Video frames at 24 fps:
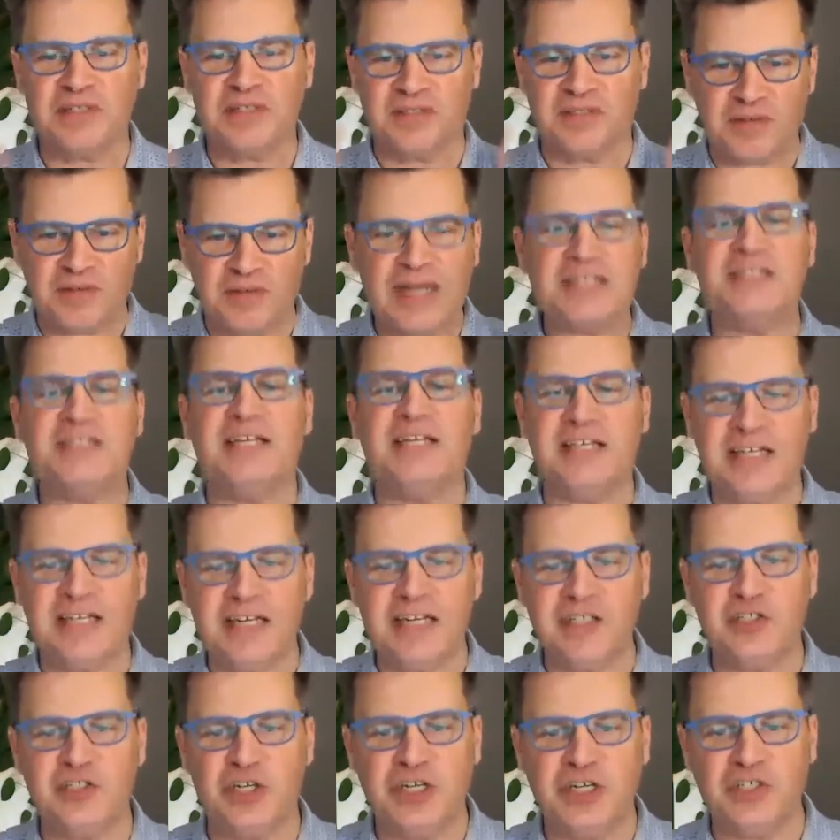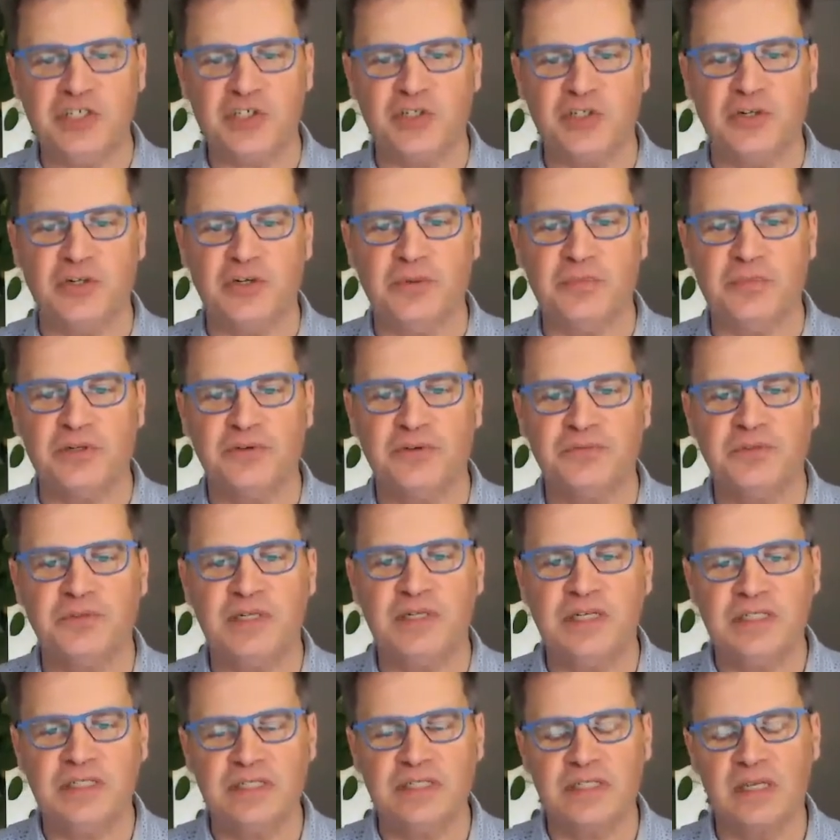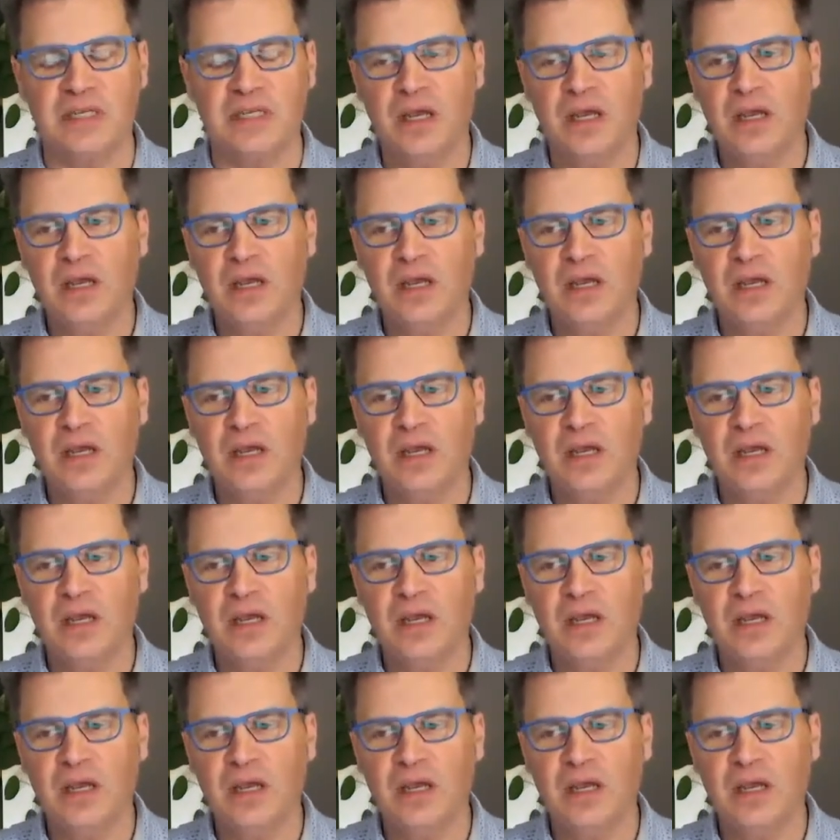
drastically changed the number of things.